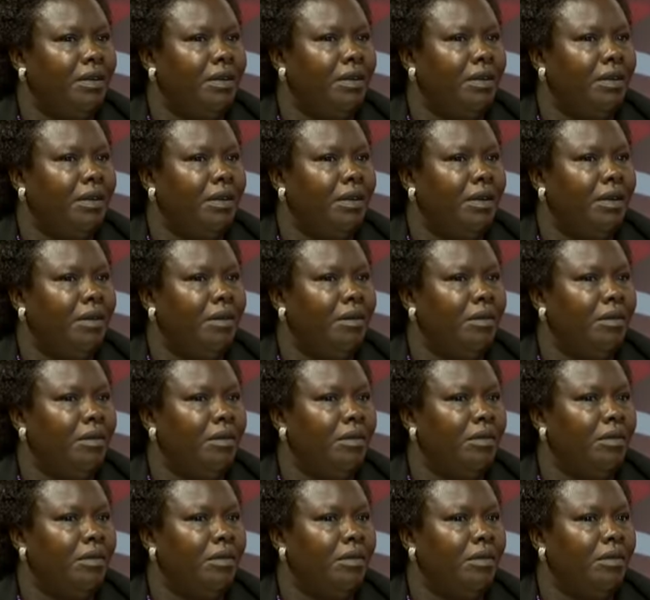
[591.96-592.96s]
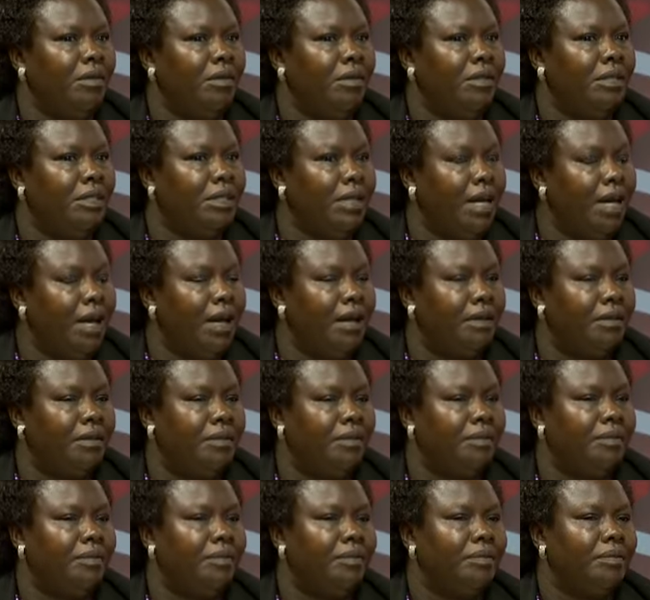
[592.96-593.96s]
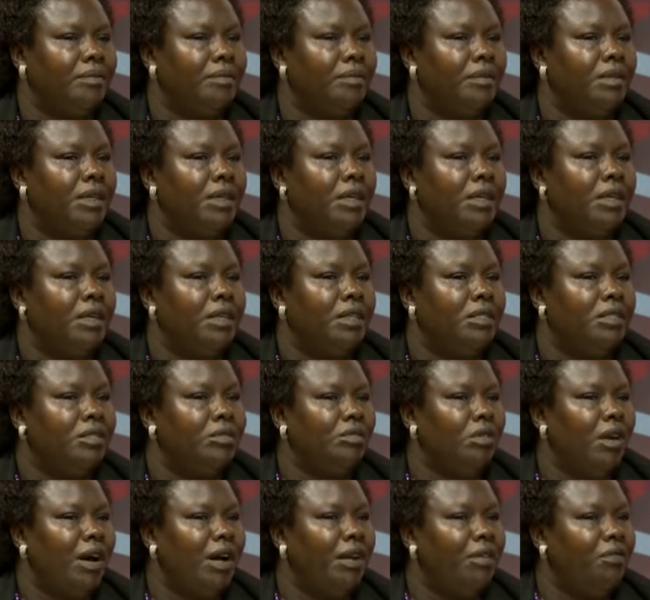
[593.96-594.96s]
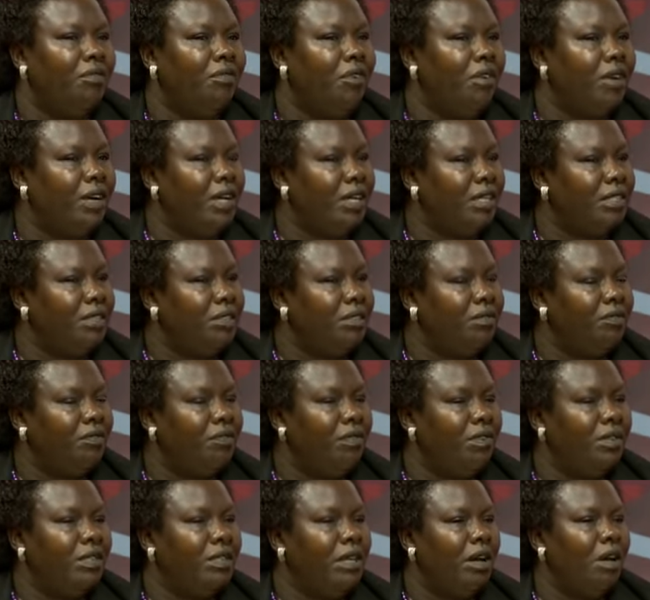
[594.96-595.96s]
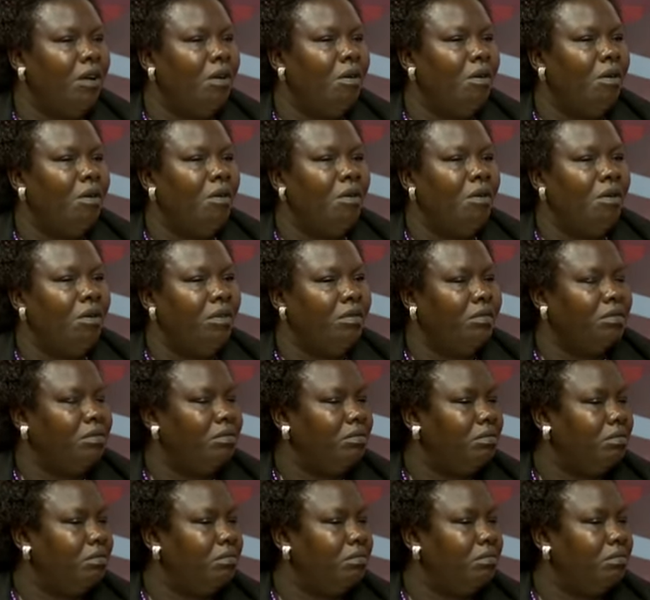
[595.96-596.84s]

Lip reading: done is to advocate for the whole